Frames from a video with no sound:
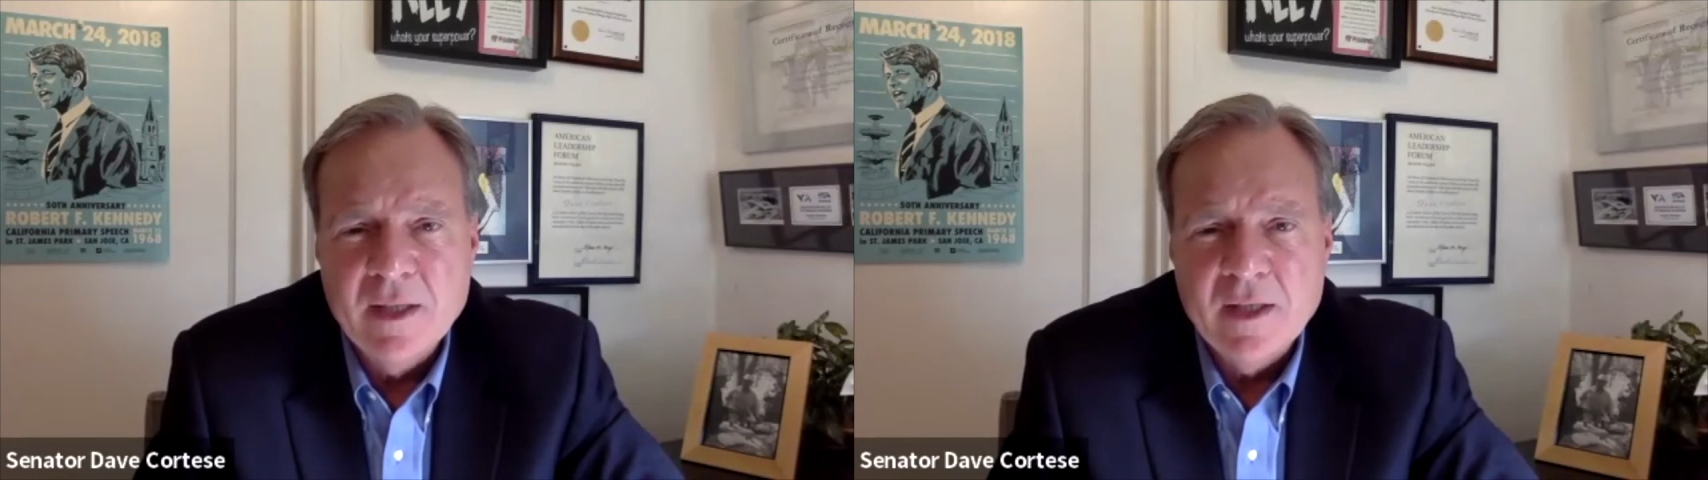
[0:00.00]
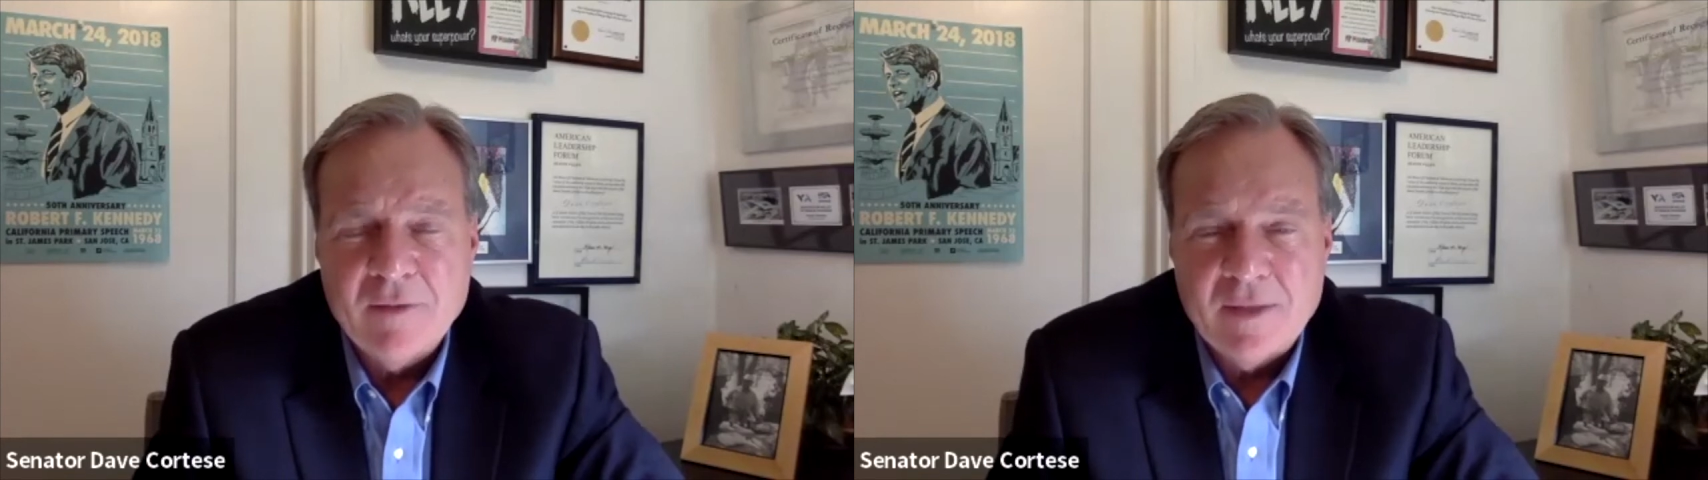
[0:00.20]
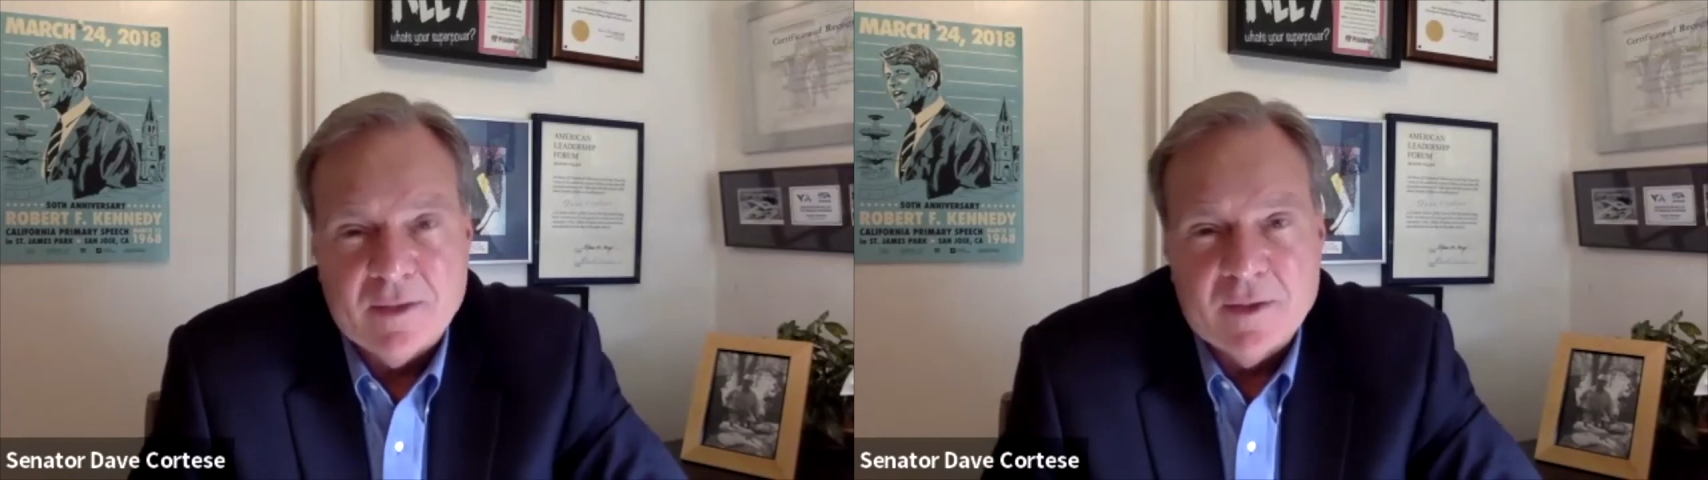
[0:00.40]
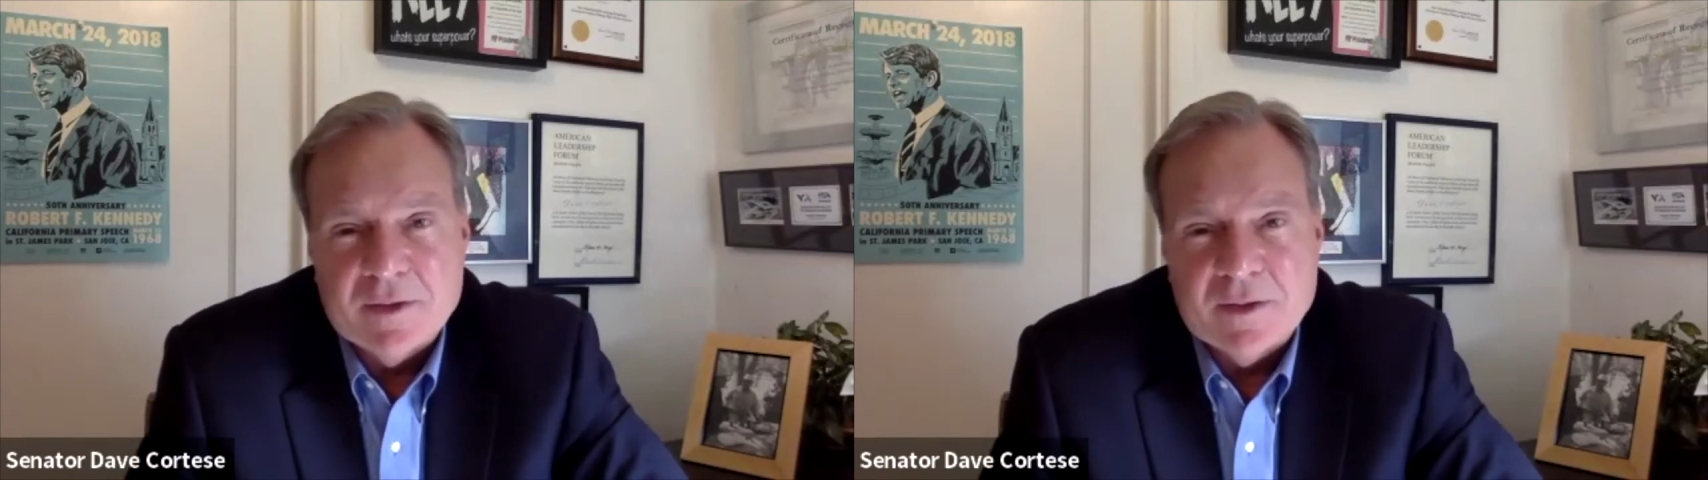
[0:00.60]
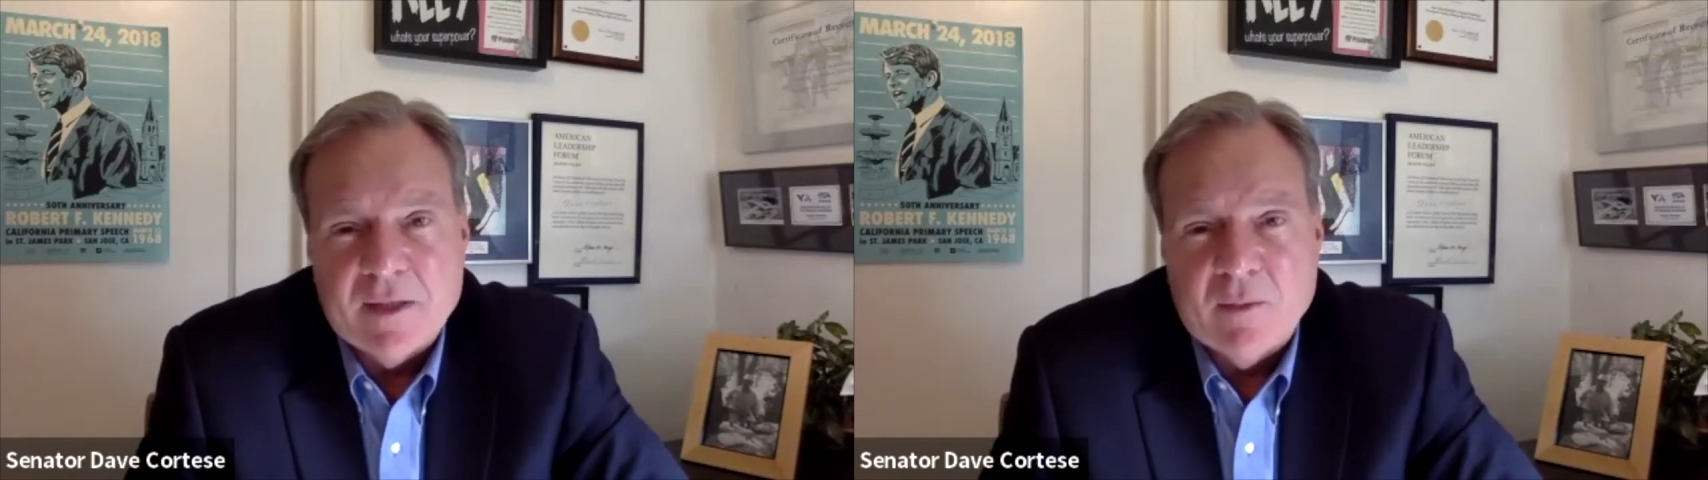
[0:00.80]
if I don't
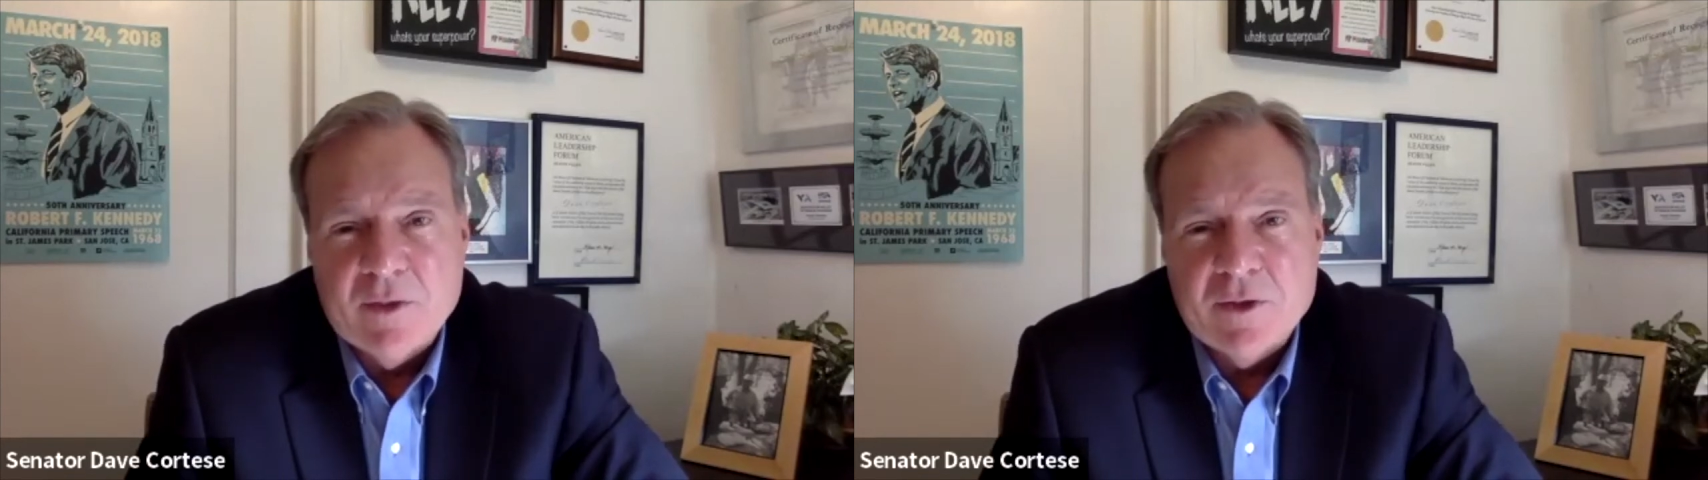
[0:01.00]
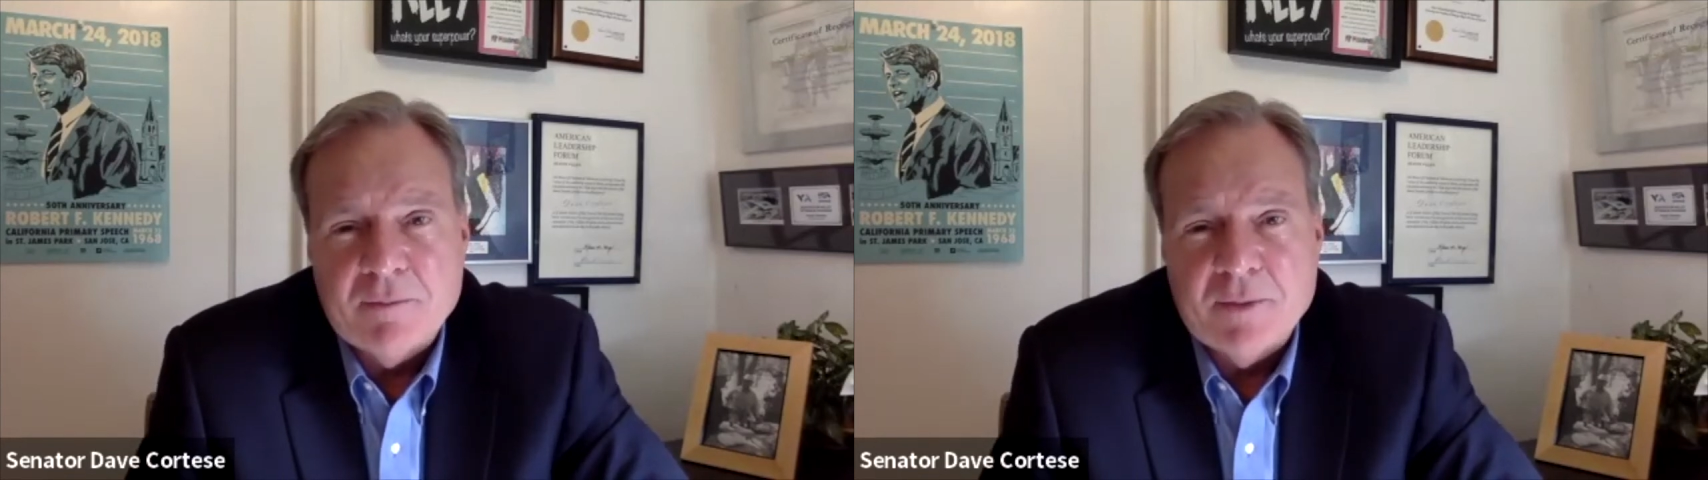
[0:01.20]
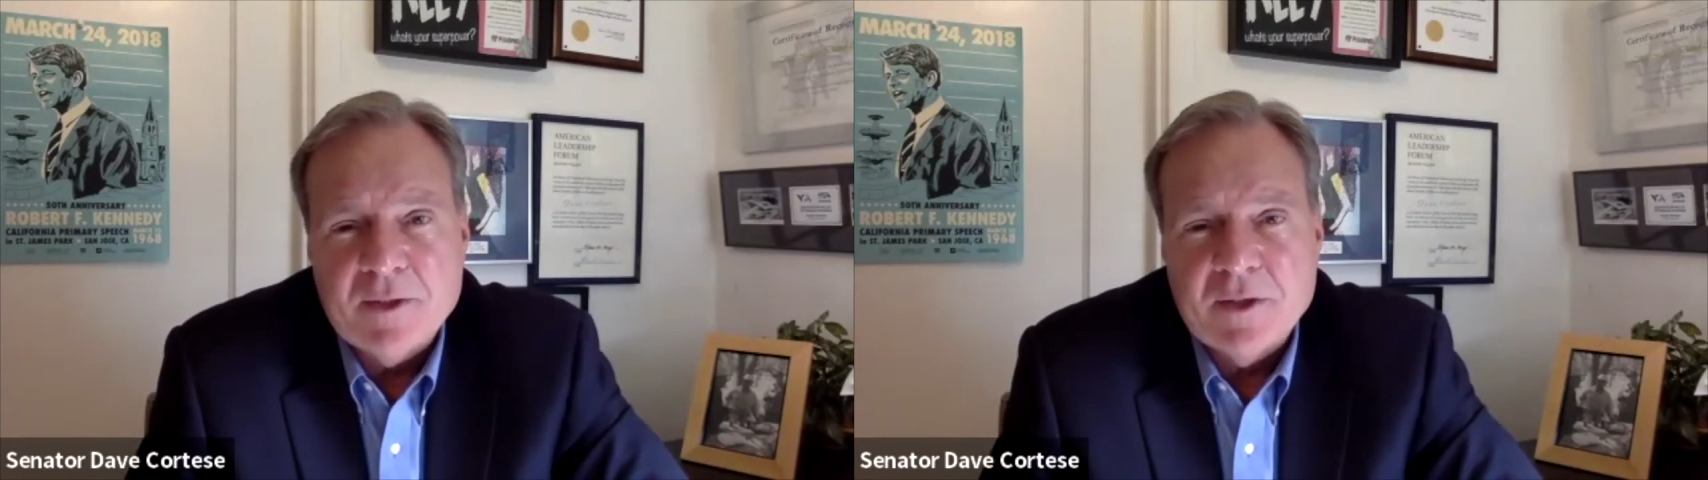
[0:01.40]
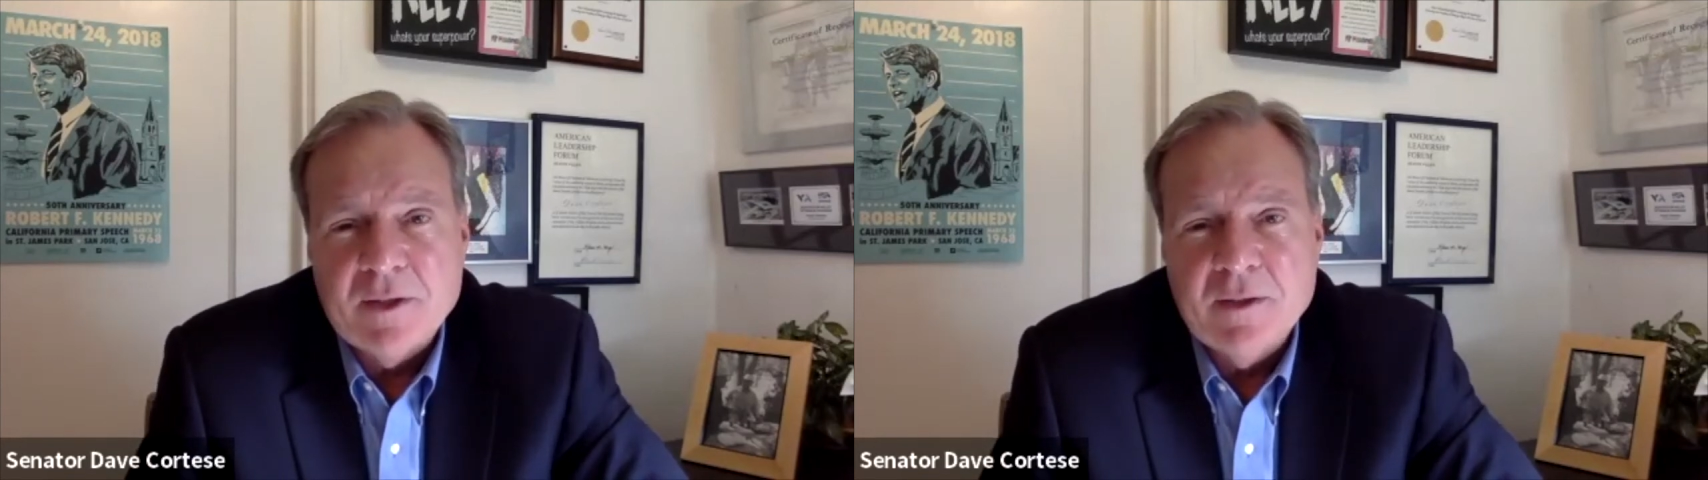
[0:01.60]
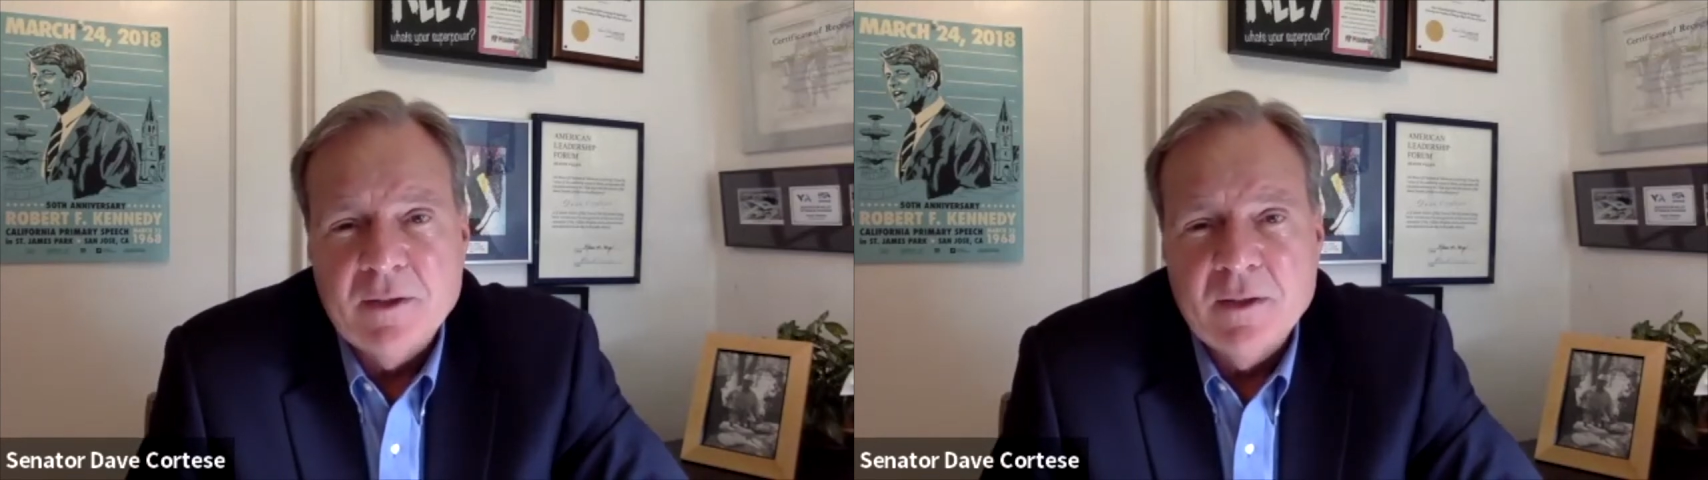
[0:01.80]
understand what you're pitching,